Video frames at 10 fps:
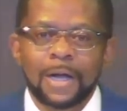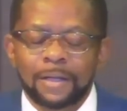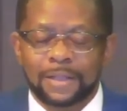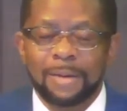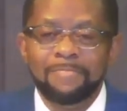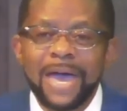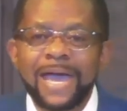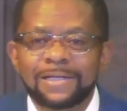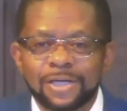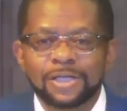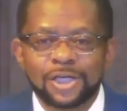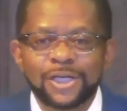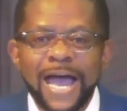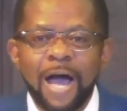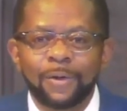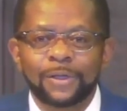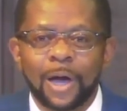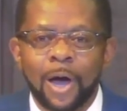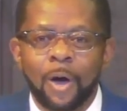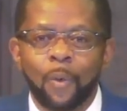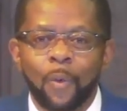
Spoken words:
The major shout, y'all,